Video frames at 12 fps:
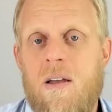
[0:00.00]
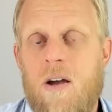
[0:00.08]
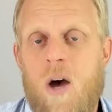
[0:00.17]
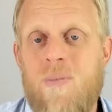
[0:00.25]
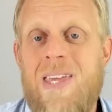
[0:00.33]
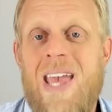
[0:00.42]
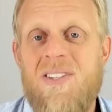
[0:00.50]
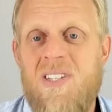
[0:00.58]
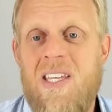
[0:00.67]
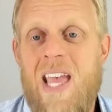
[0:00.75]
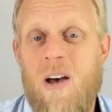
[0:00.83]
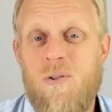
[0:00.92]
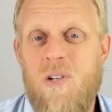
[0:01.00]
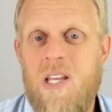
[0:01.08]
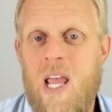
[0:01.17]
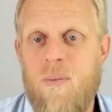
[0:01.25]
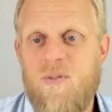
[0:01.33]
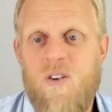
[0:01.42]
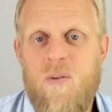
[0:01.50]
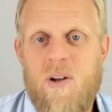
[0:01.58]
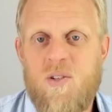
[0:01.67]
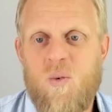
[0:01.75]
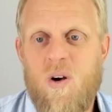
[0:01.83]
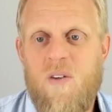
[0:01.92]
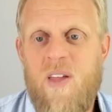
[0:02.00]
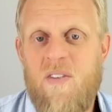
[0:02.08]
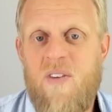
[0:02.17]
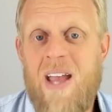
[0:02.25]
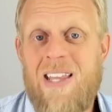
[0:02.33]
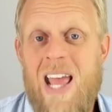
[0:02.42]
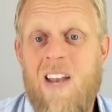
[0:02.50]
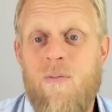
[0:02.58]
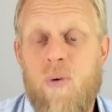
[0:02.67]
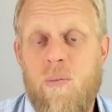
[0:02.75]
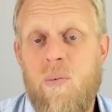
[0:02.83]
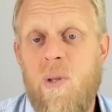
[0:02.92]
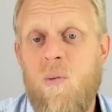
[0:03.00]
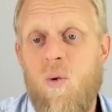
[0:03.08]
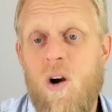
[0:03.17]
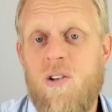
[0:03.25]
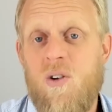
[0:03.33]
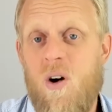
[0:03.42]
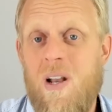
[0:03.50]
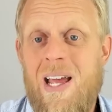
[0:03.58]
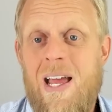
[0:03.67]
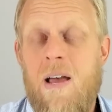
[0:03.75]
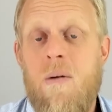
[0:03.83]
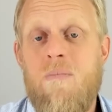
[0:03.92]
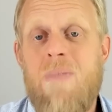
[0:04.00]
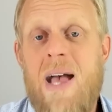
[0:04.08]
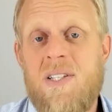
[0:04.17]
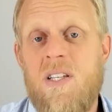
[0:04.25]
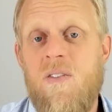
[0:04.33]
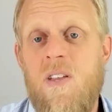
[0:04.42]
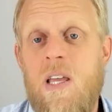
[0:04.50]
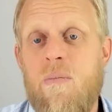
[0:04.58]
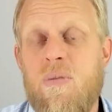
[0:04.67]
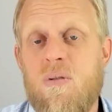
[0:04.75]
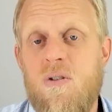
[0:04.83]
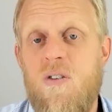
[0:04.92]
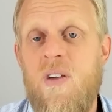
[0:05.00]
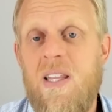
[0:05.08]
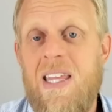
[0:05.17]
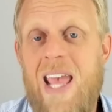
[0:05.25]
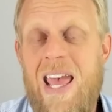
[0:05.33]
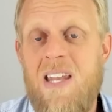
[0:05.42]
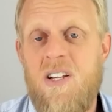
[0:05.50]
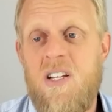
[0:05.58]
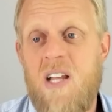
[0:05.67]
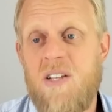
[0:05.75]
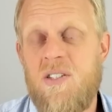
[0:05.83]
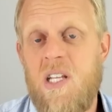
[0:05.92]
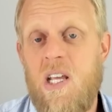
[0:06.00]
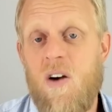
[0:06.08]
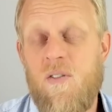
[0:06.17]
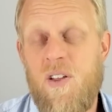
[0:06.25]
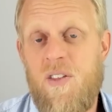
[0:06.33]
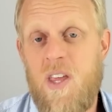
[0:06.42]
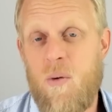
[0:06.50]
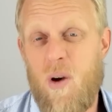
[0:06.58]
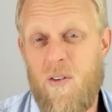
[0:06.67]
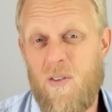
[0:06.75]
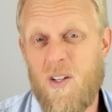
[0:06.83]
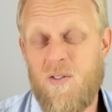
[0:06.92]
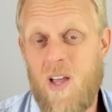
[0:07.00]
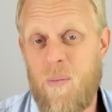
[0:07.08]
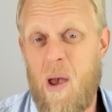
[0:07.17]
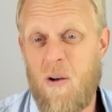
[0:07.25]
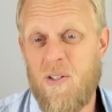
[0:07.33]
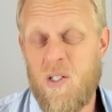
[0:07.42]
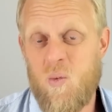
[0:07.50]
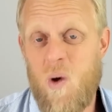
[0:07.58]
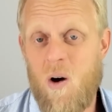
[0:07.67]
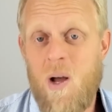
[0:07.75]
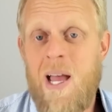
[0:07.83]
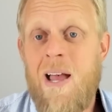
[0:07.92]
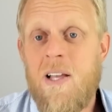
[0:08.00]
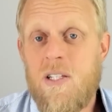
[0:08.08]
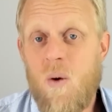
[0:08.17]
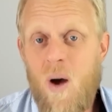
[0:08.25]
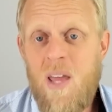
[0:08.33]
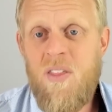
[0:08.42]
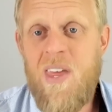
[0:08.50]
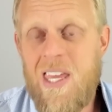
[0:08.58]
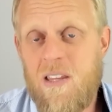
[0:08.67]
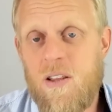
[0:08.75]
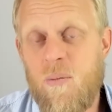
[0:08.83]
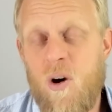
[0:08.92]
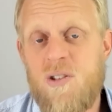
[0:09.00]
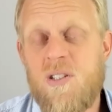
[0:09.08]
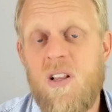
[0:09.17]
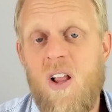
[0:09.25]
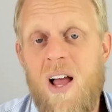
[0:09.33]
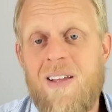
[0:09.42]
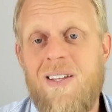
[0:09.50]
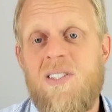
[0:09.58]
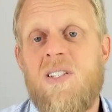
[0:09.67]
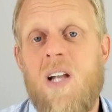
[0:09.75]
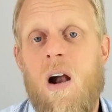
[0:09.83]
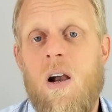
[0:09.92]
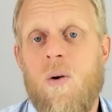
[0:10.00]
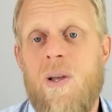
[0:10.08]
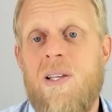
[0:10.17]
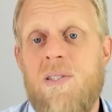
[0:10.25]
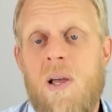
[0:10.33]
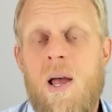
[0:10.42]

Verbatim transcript: I'm guessing LG Chem is very much aware of that fact and have probably worked on massively improving the energy density of lithium ion phosphate batteries as well. So I think the most likely scenario is